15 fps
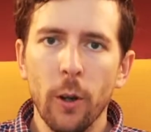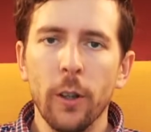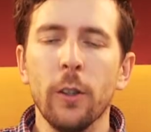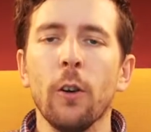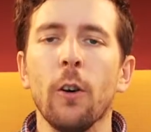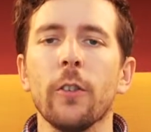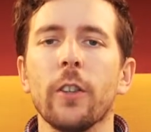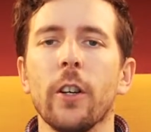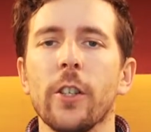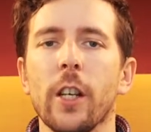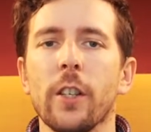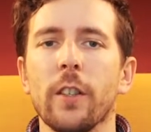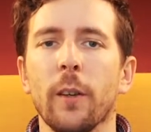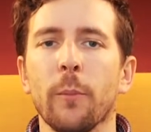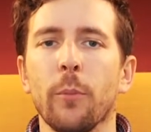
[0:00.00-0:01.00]
are not
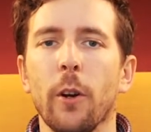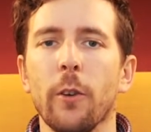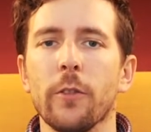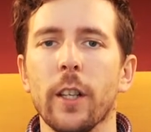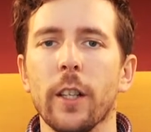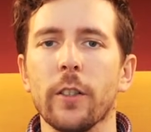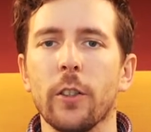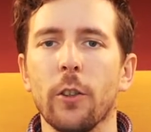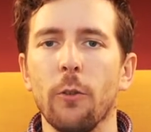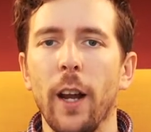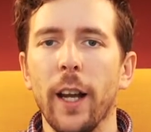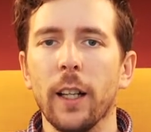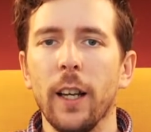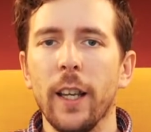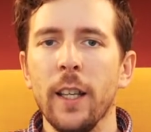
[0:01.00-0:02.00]
digesting proteins
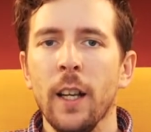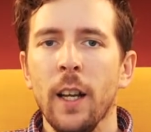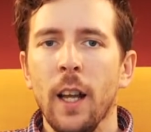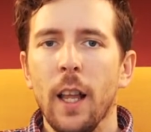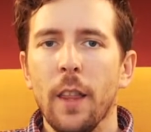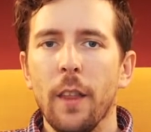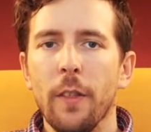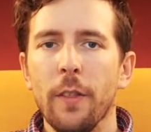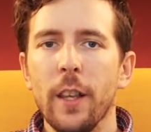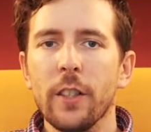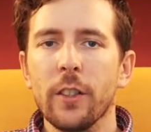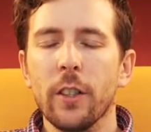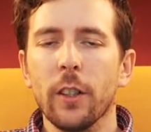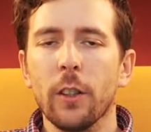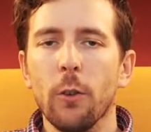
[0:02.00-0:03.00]
correctly, then
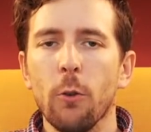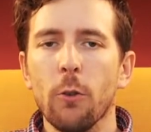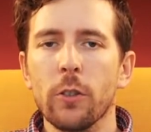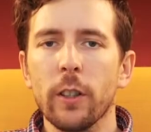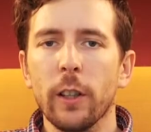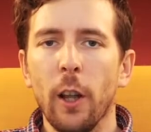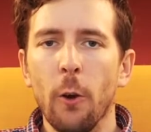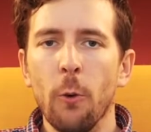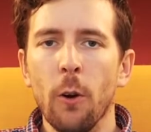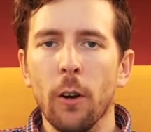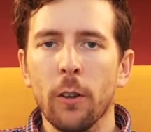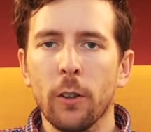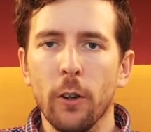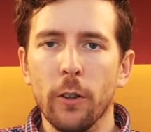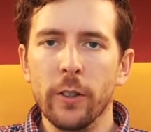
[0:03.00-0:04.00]
this can cause low
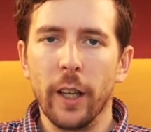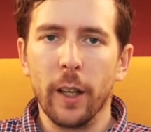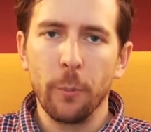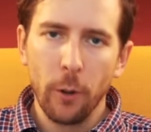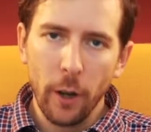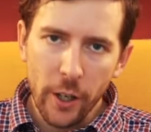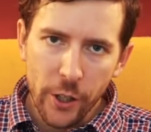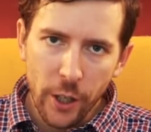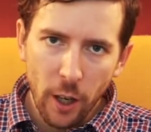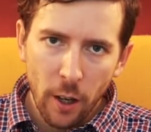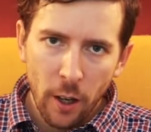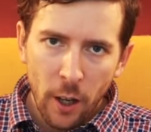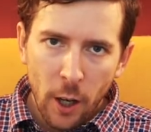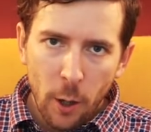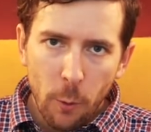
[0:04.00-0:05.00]
oncotic
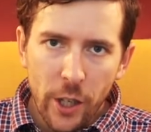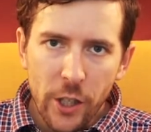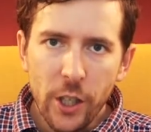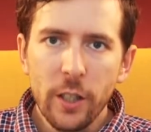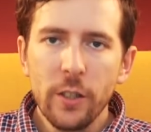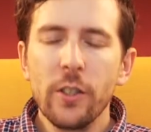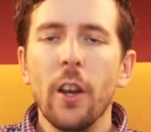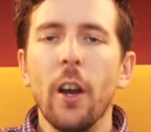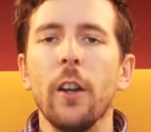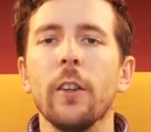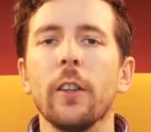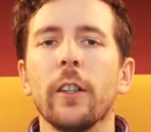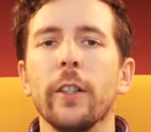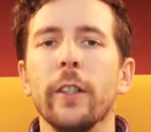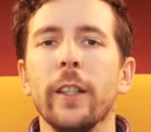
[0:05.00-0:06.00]
pressure, which in
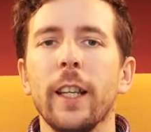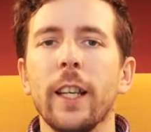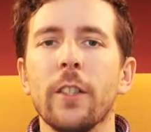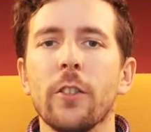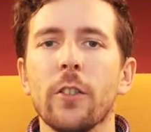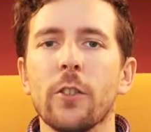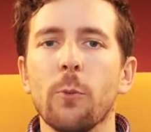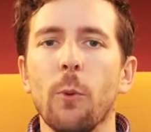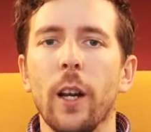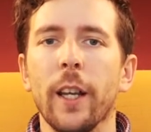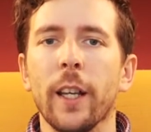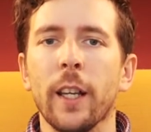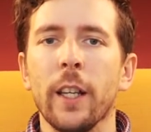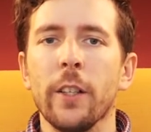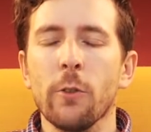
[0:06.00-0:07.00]
turn can lead to
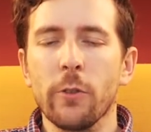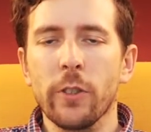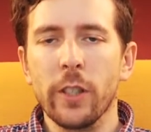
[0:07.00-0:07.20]
swelling in your